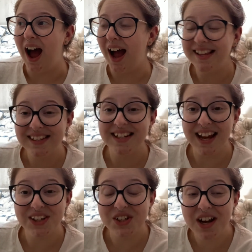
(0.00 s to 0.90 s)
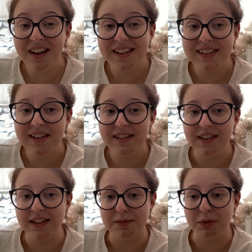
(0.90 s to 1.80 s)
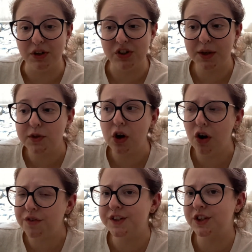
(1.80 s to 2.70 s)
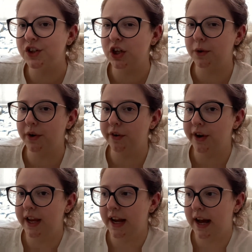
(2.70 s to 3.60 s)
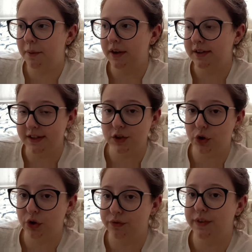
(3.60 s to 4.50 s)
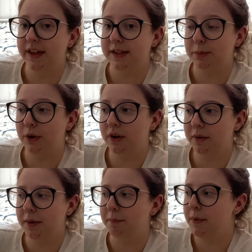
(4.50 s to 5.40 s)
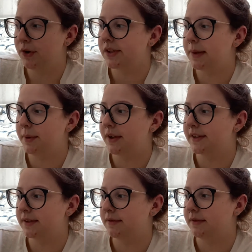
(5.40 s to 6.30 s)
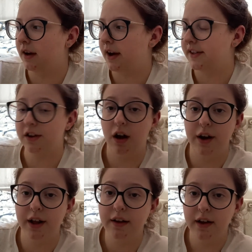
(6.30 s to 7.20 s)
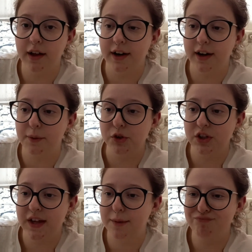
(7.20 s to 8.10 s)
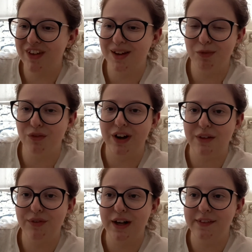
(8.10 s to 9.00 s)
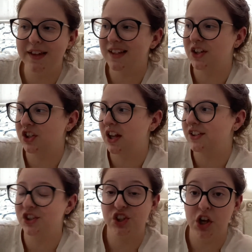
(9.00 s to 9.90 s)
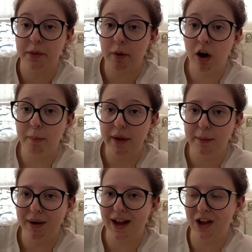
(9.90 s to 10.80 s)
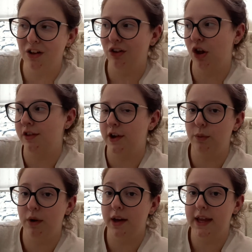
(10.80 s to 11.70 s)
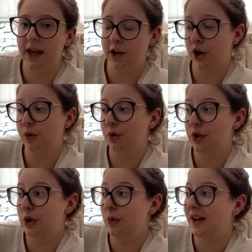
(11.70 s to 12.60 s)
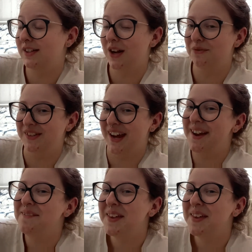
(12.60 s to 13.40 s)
I didn't actually like Circe this much. There was a lot of discussion going on in our Discord for this book, mostly because I started it and I was just like, I'm not really feeling this. I just like to stir the pot a bit and be like, lol, don't like it. I know you guys loved it.